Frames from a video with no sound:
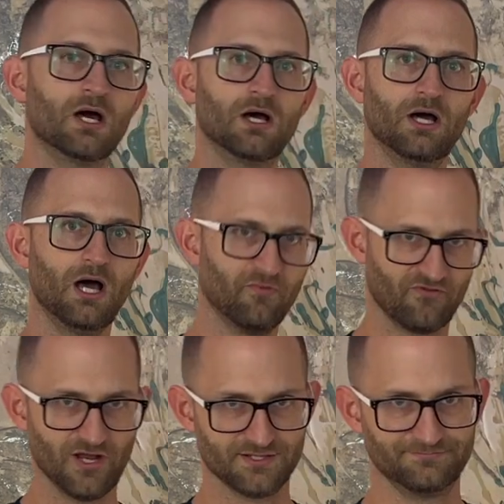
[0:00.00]
up
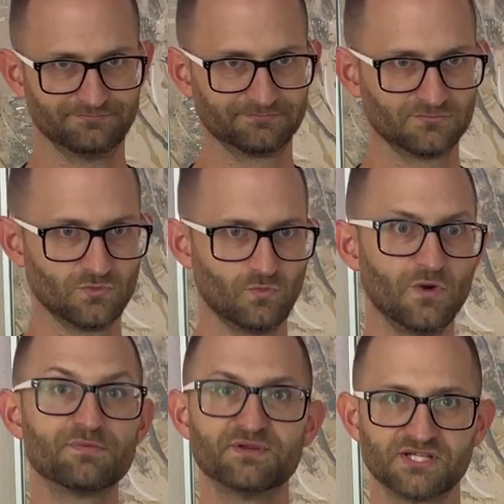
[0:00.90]
front
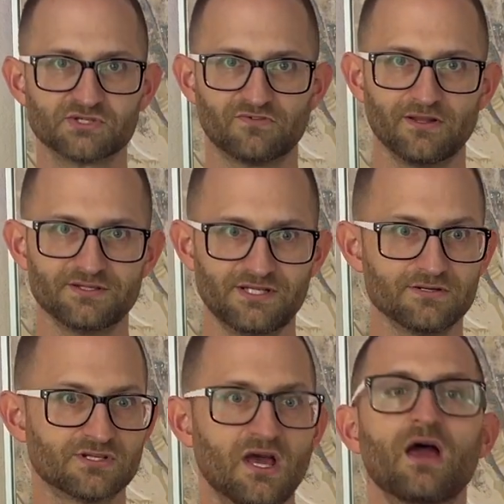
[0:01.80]
with potential
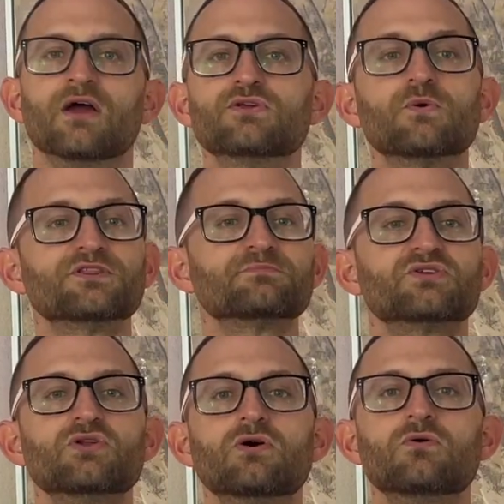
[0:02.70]
volunteers. You want them to
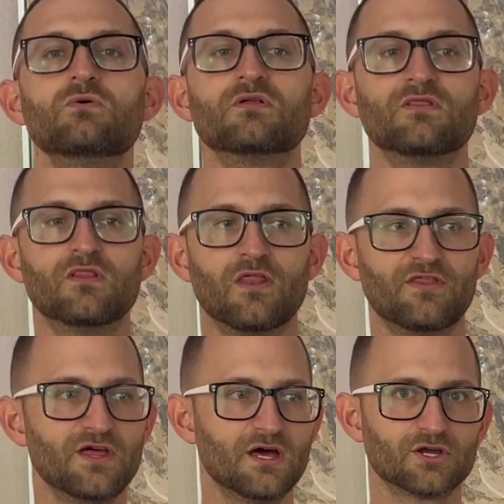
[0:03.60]
know
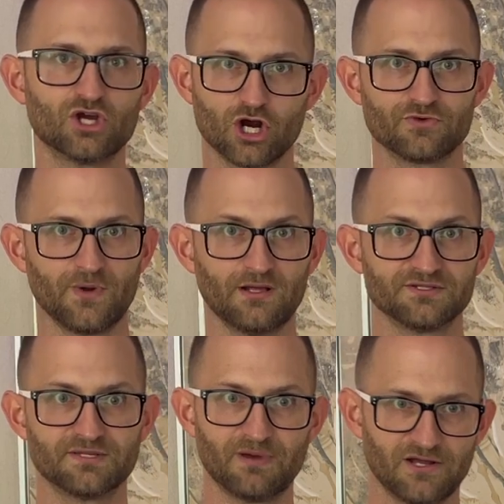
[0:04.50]
the guardrails,
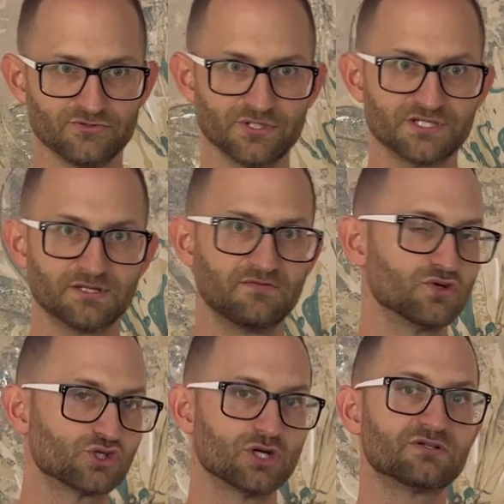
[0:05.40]
the boundaries. If your
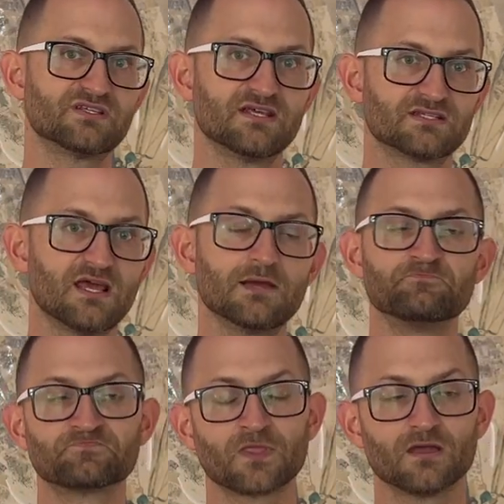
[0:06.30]
church says, hey,
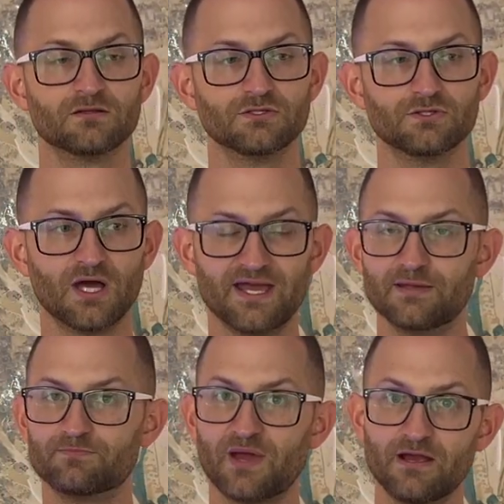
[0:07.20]
a
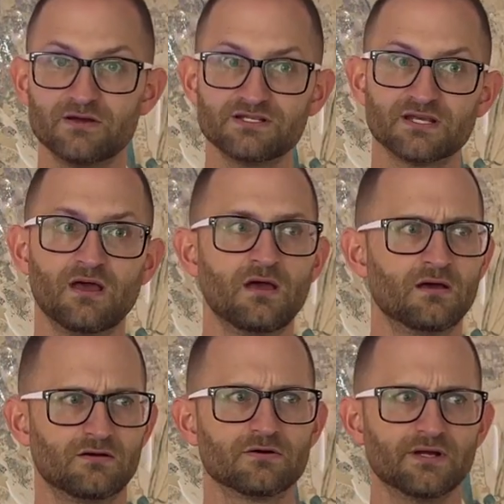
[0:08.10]
parent
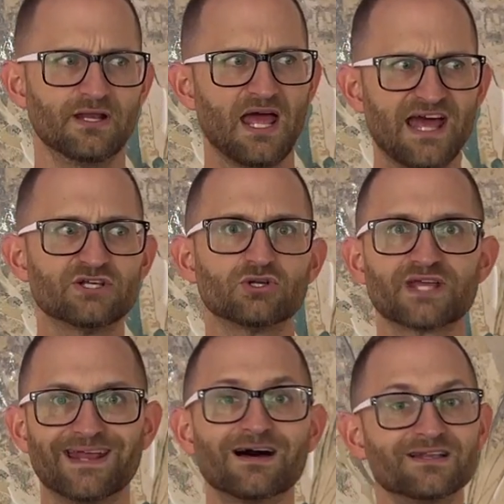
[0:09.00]
or an adult
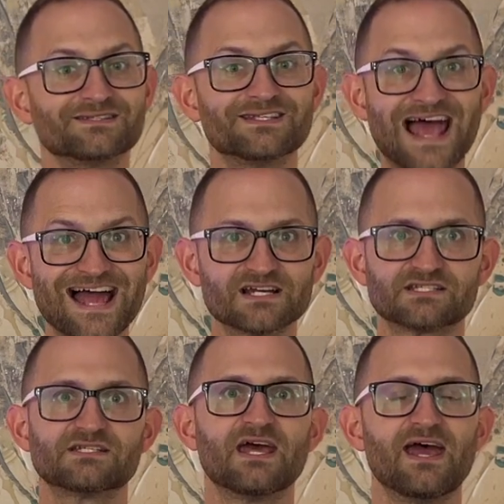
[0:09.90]
cannot
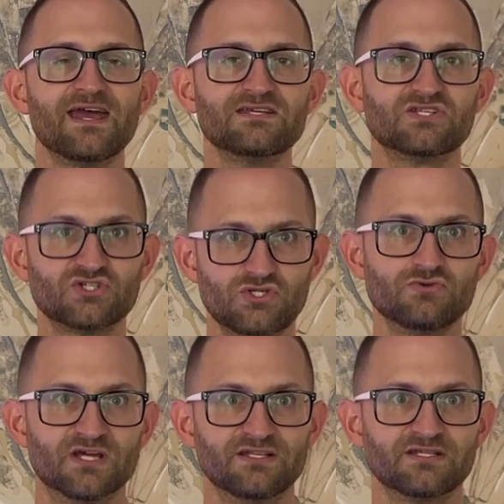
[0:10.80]
text a
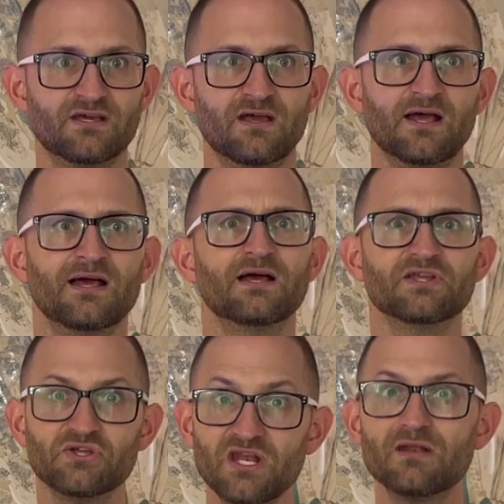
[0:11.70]
student,
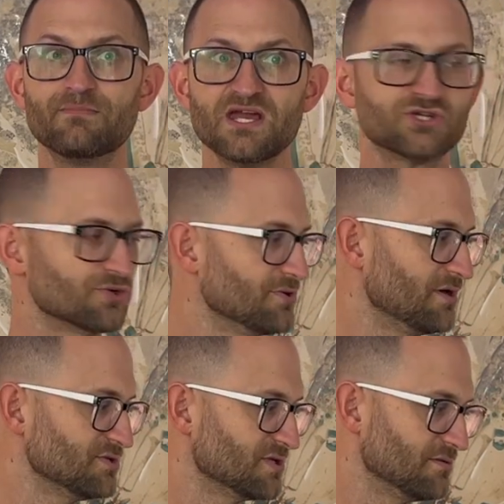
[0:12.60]
you need to make sure
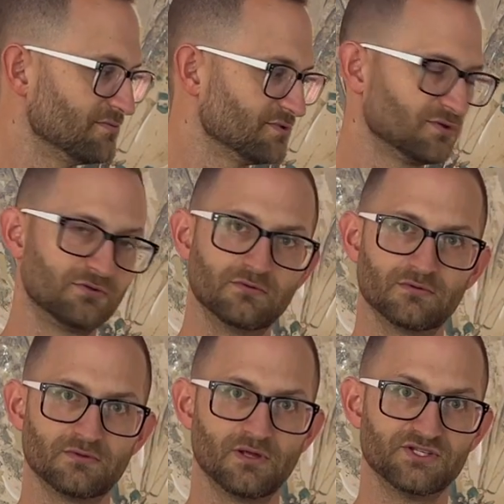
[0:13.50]
those
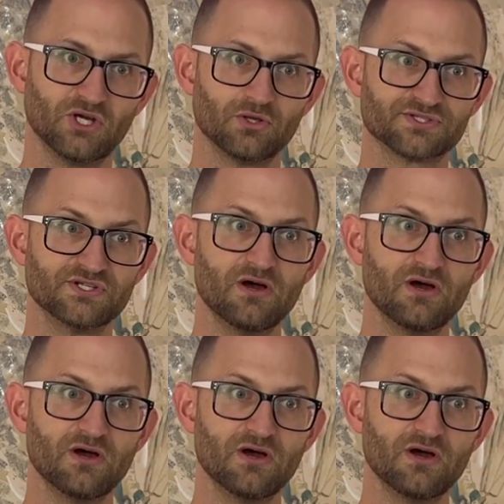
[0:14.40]
adults know